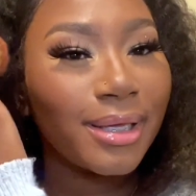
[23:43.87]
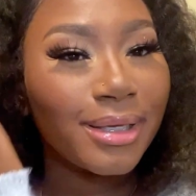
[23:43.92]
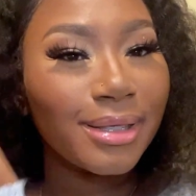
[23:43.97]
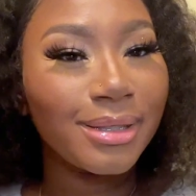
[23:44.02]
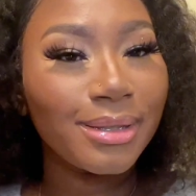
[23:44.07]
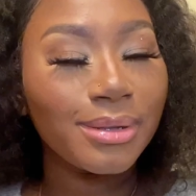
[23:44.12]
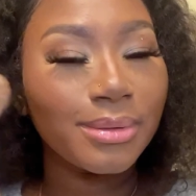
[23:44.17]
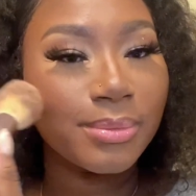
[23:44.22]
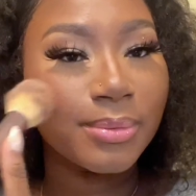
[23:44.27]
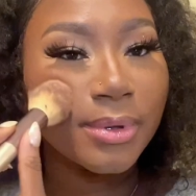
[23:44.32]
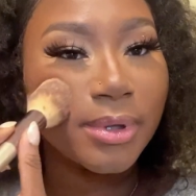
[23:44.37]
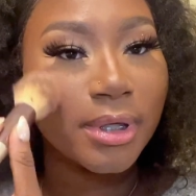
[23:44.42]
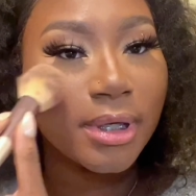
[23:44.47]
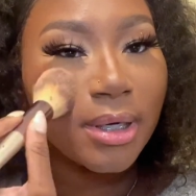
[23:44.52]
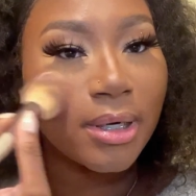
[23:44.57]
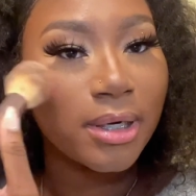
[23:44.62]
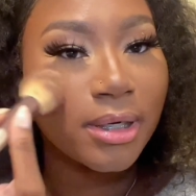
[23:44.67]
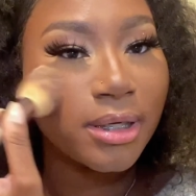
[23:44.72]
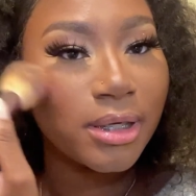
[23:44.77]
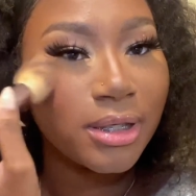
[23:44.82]
You put it
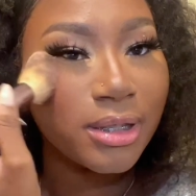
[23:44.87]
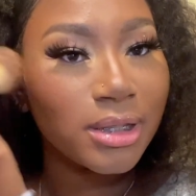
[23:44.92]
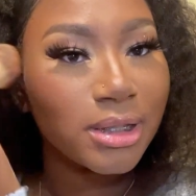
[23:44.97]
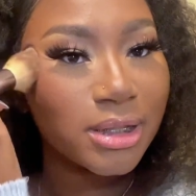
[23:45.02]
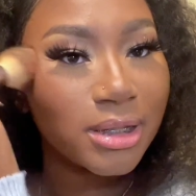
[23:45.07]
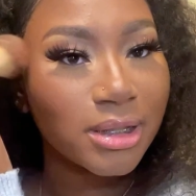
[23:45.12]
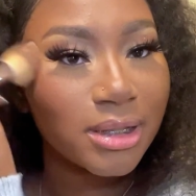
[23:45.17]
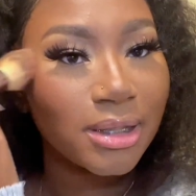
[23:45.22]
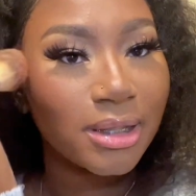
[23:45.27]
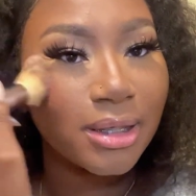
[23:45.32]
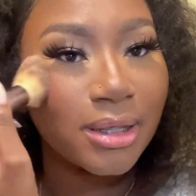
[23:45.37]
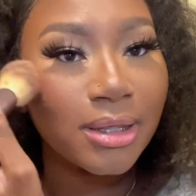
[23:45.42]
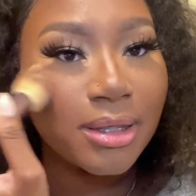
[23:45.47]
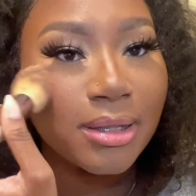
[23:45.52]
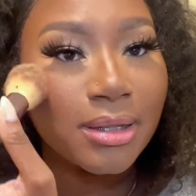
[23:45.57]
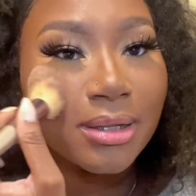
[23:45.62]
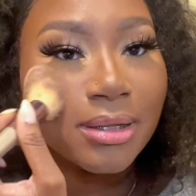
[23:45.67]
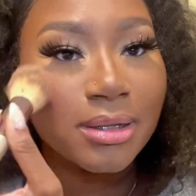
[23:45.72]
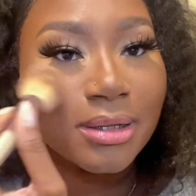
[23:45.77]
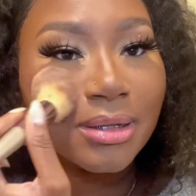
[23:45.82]
on your
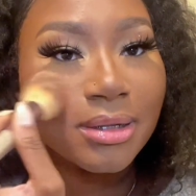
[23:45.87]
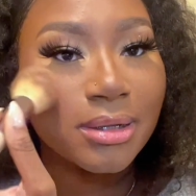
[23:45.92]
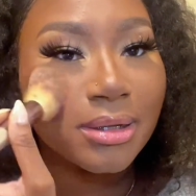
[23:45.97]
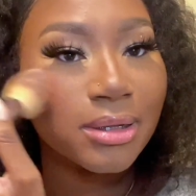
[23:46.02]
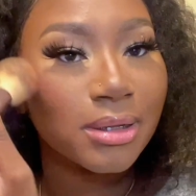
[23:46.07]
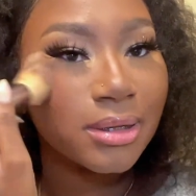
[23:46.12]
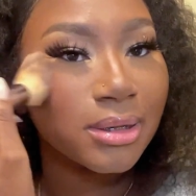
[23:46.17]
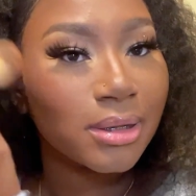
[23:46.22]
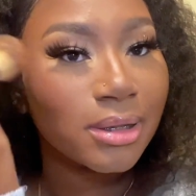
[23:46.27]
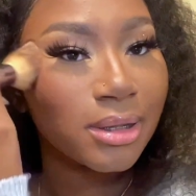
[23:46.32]
cheeks